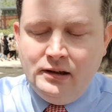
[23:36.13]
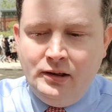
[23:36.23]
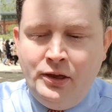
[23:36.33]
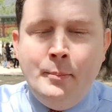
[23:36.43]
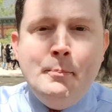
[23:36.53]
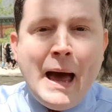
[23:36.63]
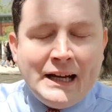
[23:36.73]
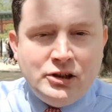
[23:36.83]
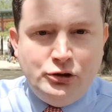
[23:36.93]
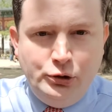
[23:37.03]
the
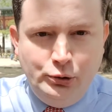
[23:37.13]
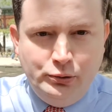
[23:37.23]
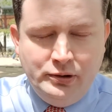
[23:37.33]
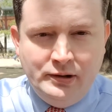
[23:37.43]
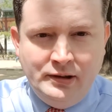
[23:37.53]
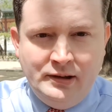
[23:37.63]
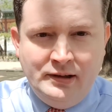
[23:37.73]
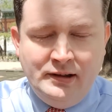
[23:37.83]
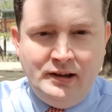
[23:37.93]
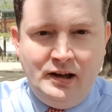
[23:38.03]
magnitude,
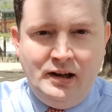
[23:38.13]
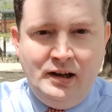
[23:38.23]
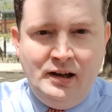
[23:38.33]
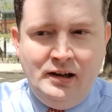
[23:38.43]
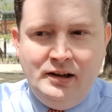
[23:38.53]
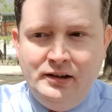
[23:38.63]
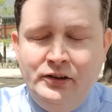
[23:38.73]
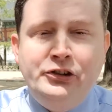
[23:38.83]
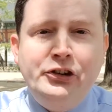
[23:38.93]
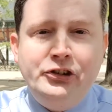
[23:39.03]

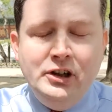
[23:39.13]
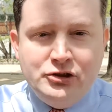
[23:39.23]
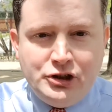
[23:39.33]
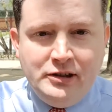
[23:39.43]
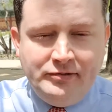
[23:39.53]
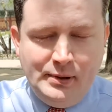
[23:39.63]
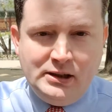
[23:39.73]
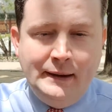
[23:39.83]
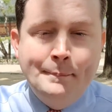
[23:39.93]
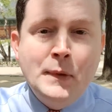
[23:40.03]
this is an
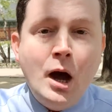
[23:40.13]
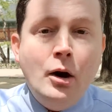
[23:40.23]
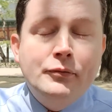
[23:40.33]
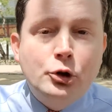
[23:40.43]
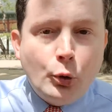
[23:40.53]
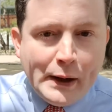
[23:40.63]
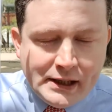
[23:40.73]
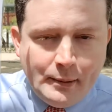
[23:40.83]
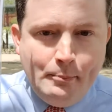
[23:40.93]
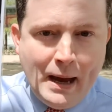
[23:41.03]
achievement of
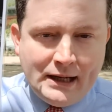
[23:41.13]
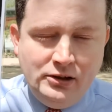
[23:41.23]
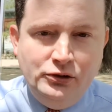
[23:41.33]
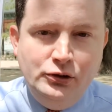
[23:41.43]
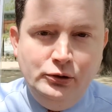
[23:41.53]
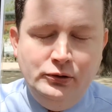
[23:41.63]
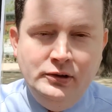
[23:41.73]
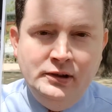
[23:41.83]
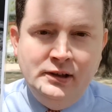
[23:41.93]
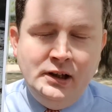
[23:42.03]
great magnitude.
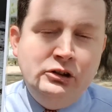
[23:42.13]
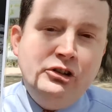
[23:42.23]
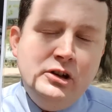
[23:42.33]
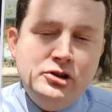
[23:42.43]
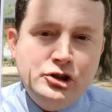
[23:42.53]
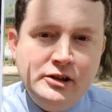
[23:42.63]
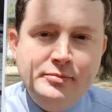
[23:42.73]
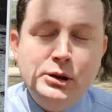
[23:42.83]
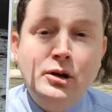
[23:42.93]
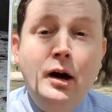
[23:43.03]
It's an
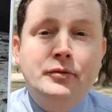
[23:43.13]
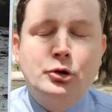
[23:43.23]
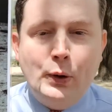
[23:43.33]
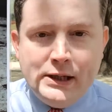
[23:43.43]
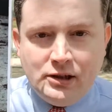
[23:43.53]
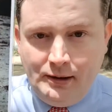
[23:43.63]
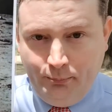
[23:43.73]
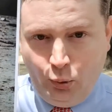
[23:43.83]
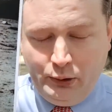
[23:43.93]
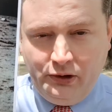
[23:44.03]
achievement of great
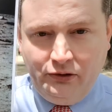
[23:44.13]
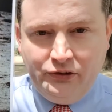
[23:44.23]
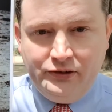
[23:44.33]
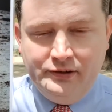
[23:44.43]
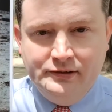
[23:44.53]
importance.